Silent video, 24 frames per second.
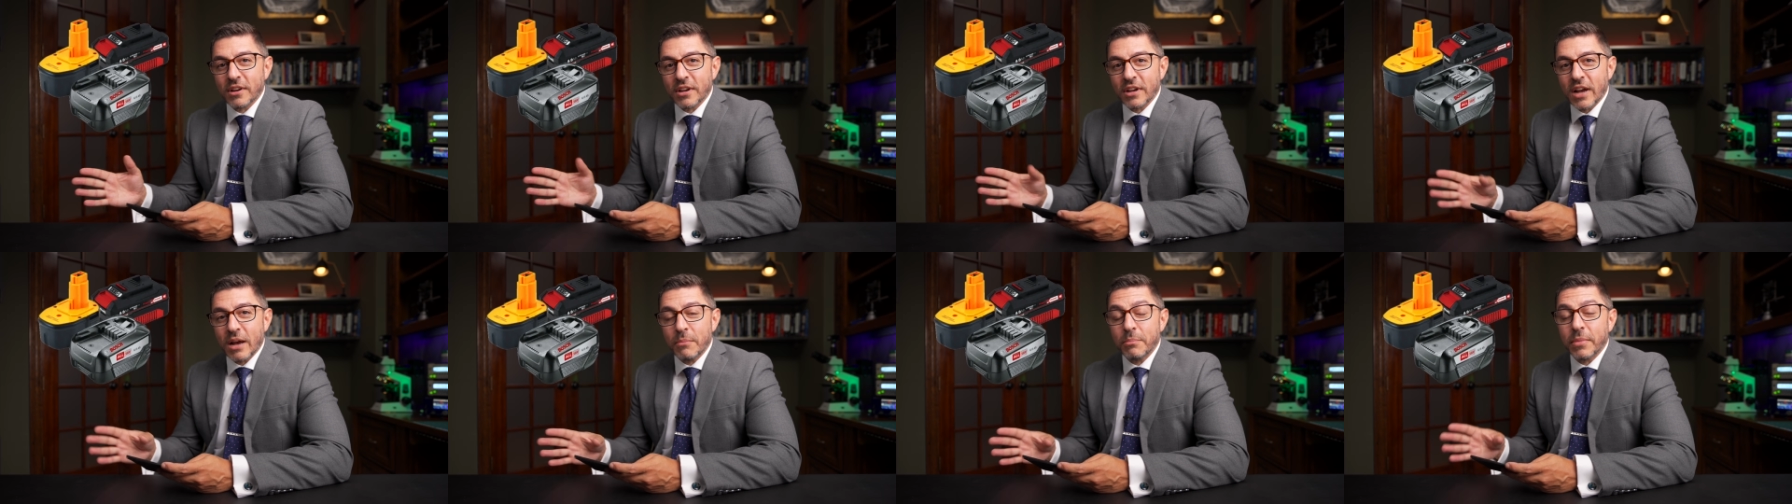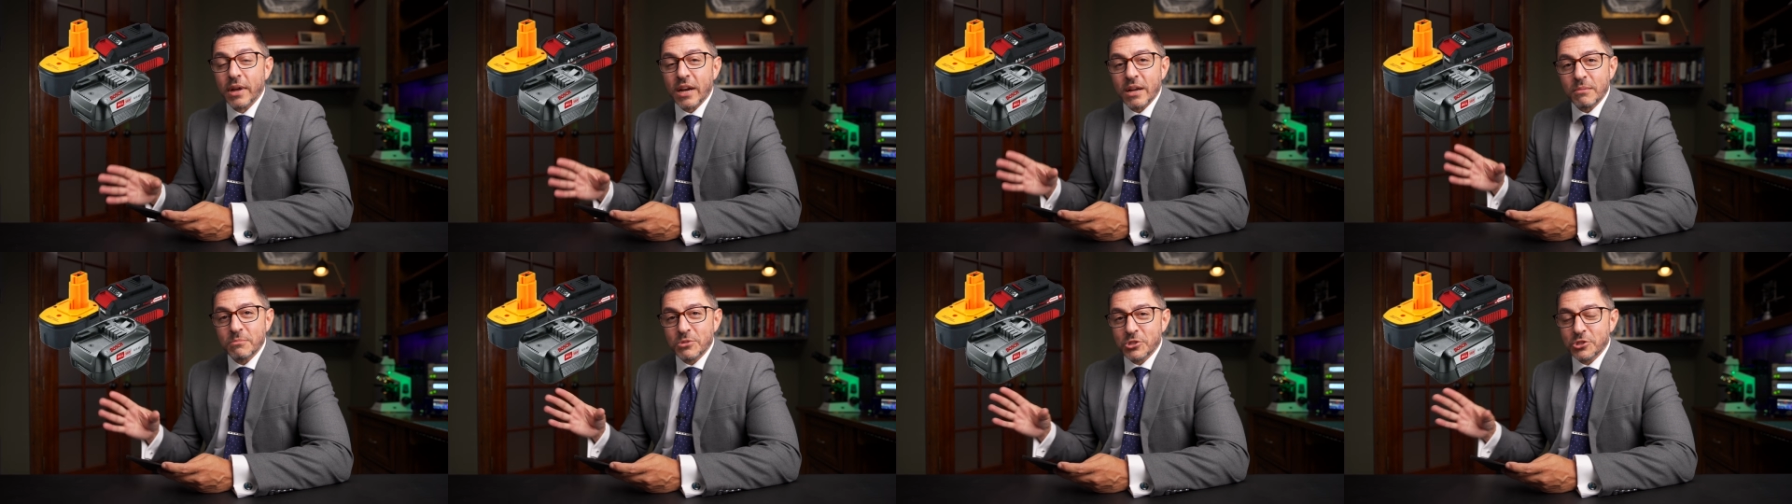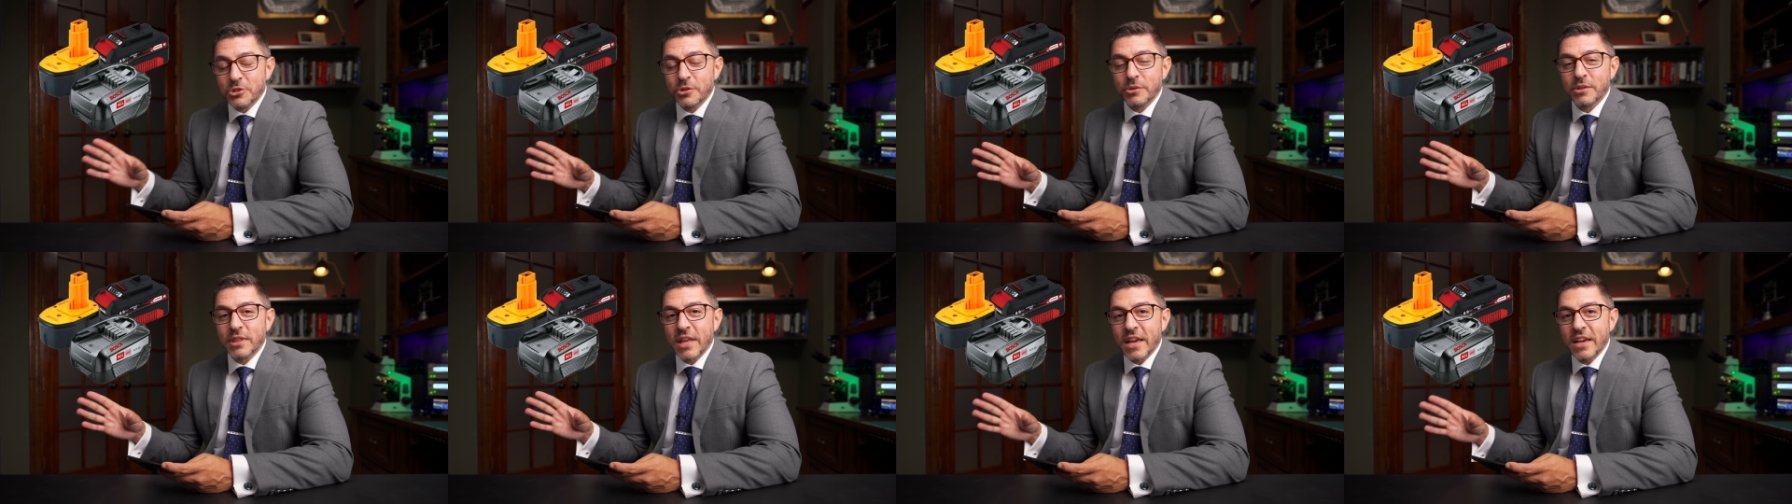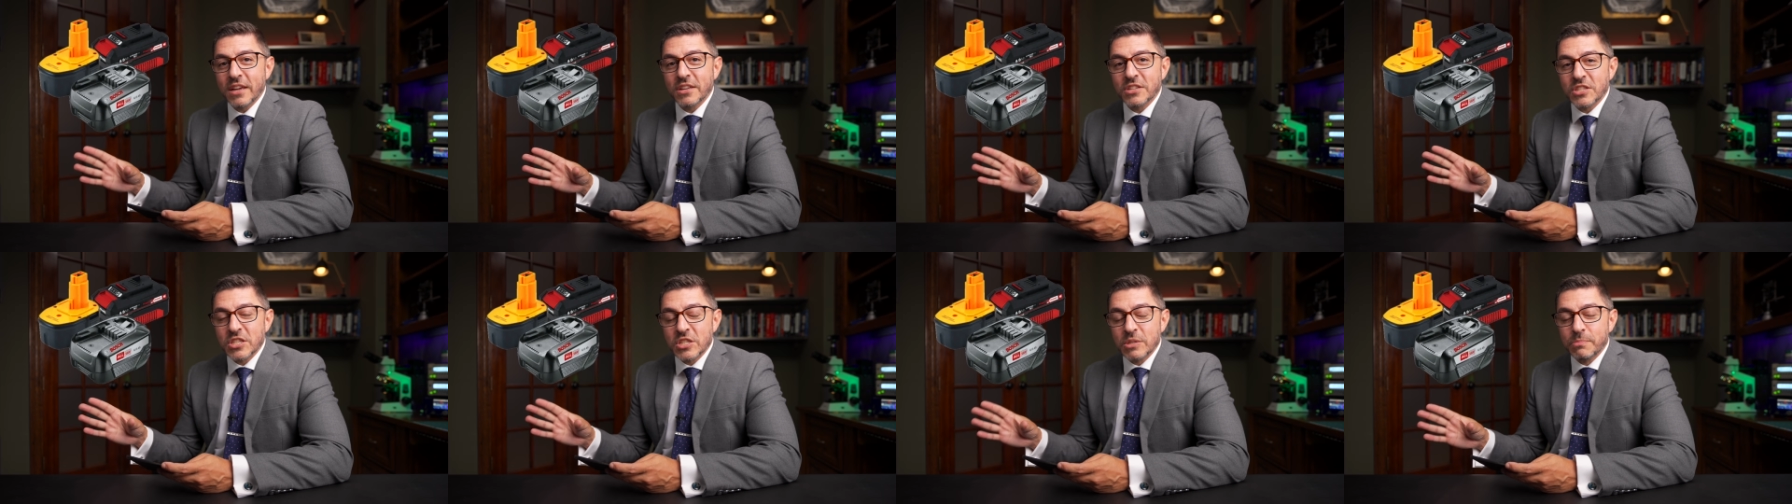Uh, but I'm sure they
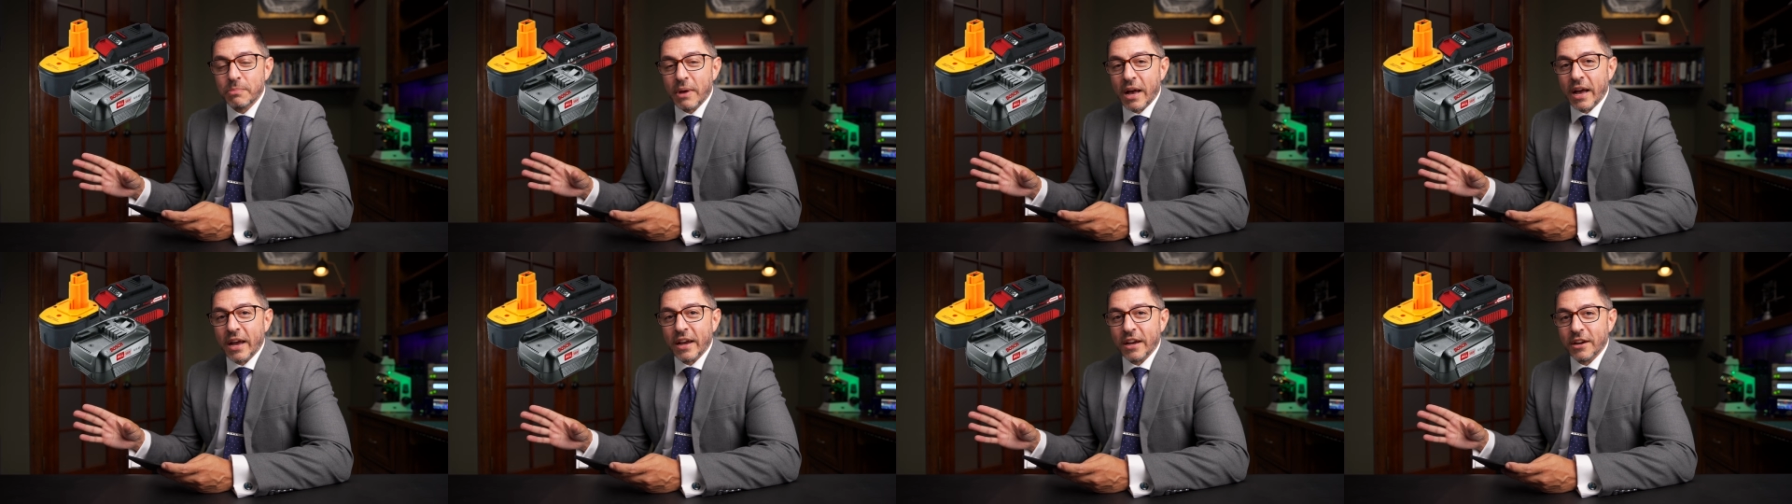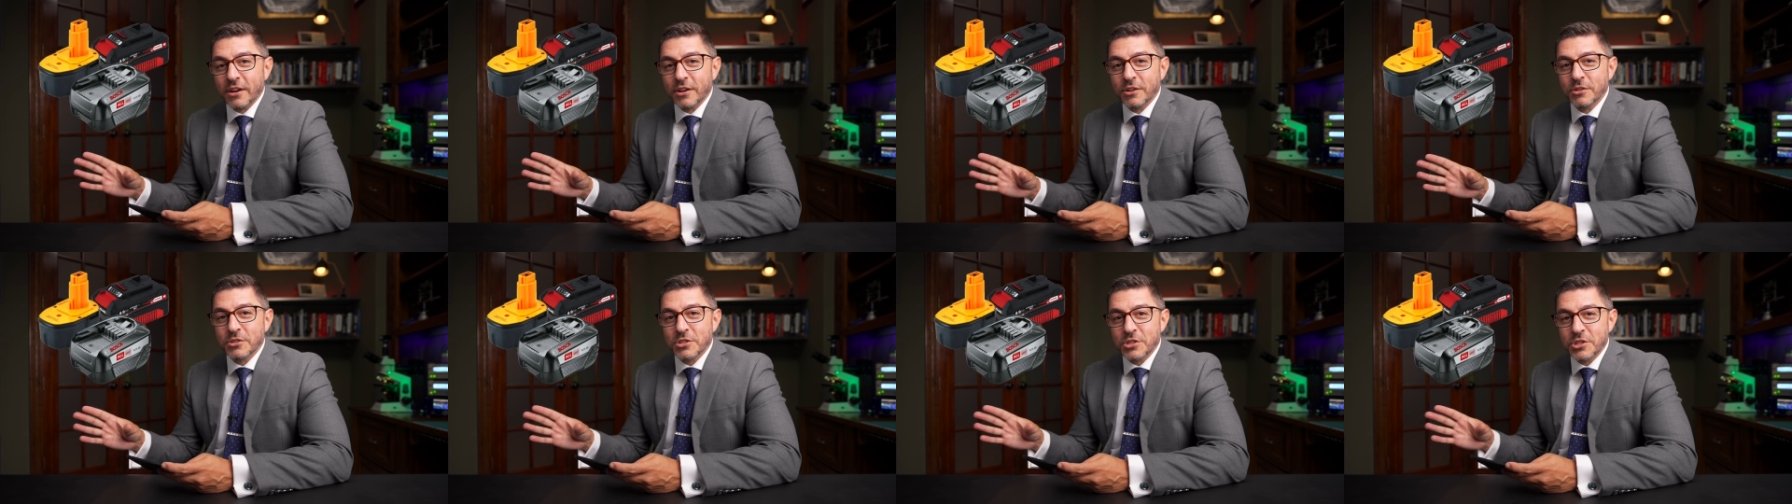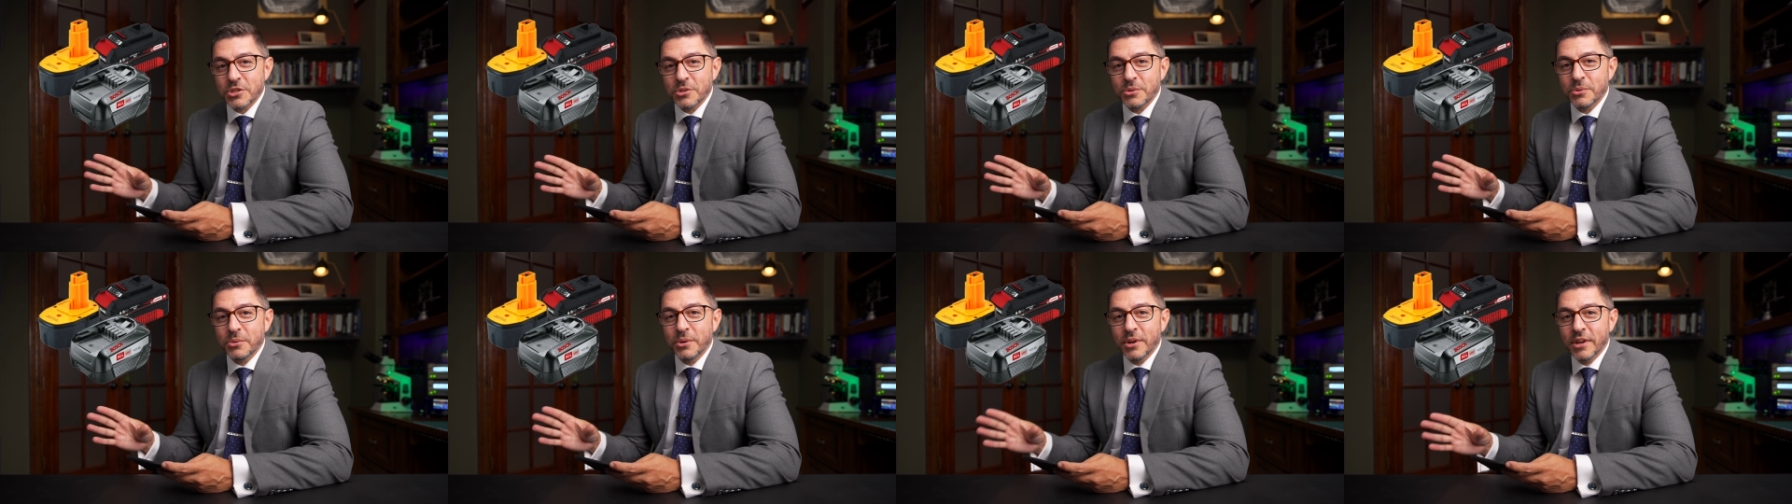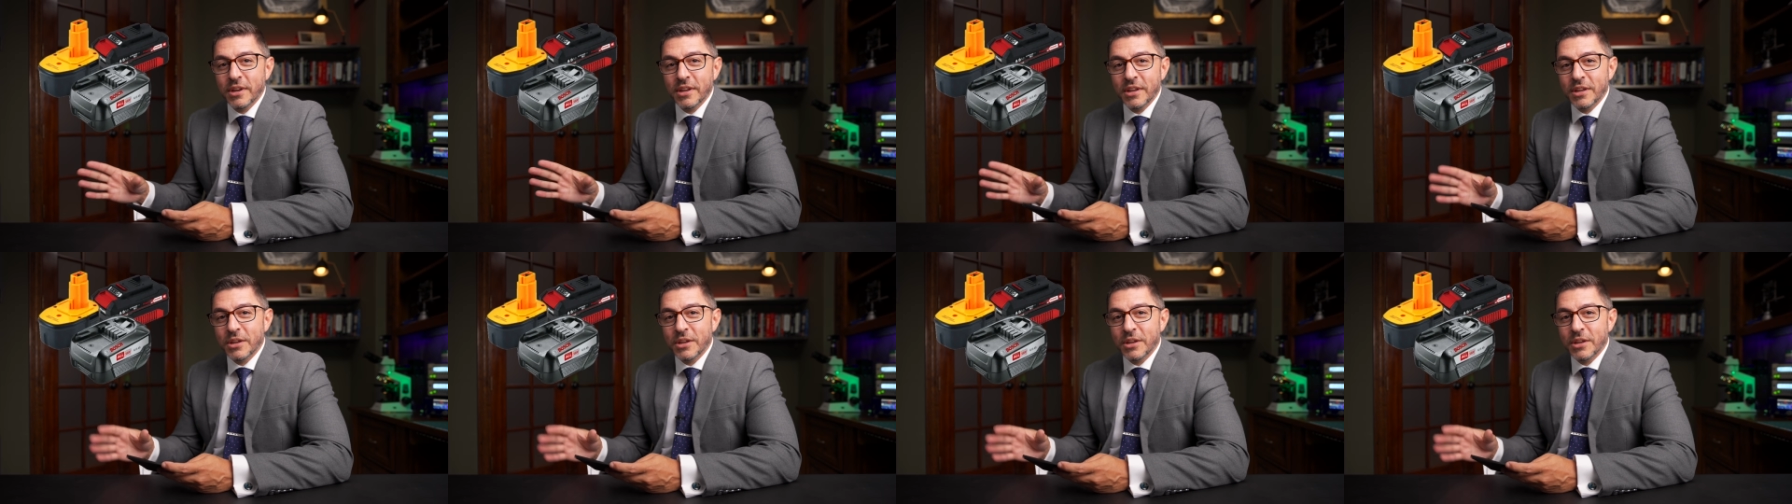aspire to